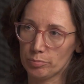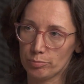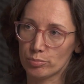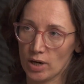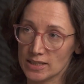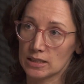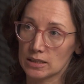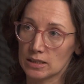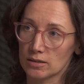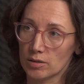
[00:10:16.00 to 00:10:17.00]

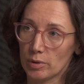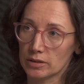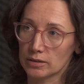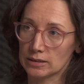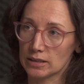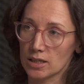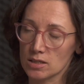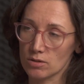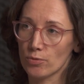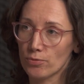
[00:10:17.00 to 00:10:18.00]
present in the Baltic
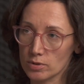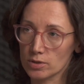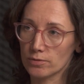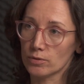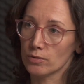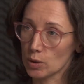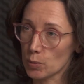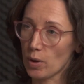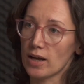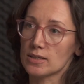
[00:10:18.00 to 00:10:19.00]
states. So first of all, the
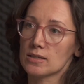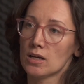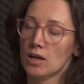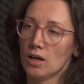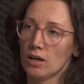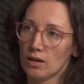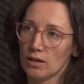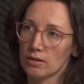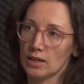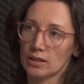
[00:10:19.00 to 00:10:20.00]
US,
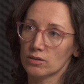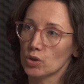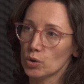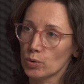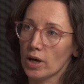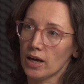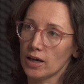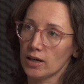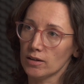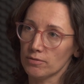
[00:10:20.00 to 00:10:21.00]
then the
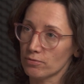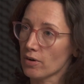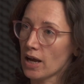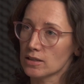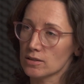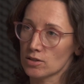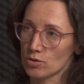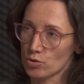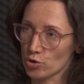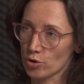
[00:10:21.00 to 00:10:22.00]
UK,
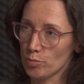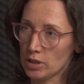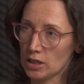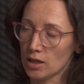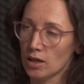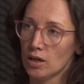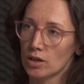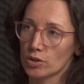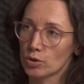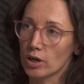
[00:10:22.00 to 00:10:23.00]
France, Germany,
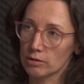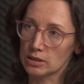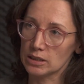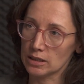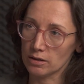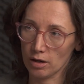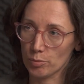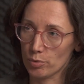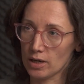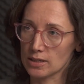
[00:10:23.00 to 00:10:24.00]
to guarantee
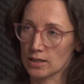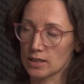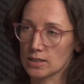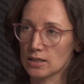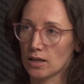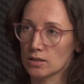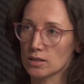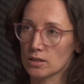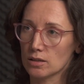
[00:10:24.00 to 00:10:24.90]
their presence. And